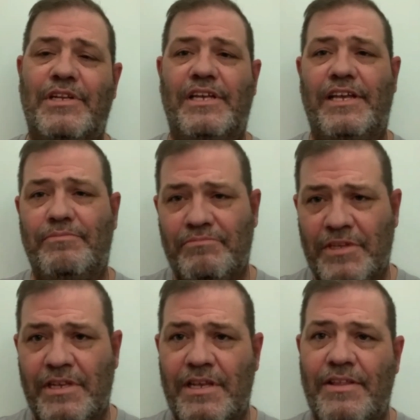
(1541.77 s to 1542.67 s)
Again,
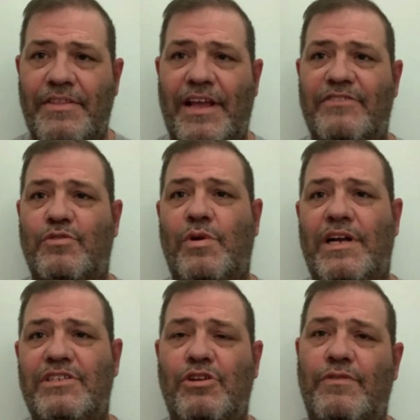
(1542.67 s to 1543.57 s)
thanks for
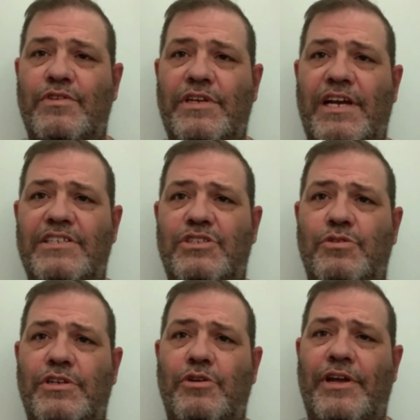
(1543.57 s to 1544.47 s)
watching. Hopefully you guys
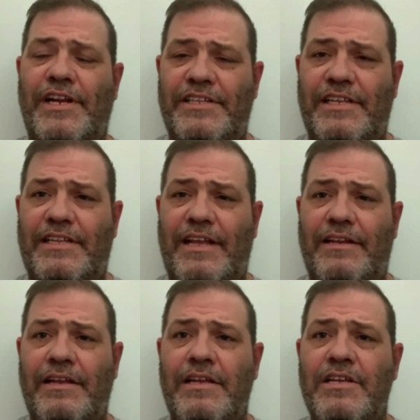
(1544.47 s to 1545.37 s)
enjoyed. Go ahead and hit that
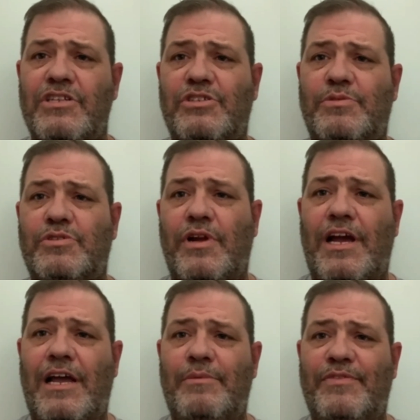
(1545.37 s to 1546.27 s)

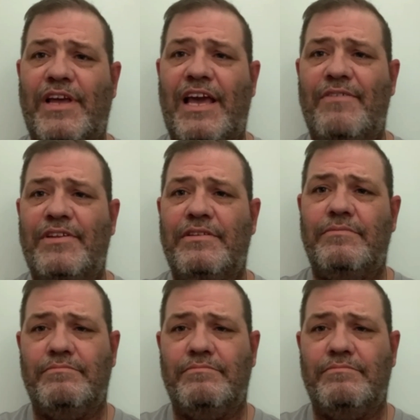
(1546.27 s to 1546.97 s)
subscribe if you haven't.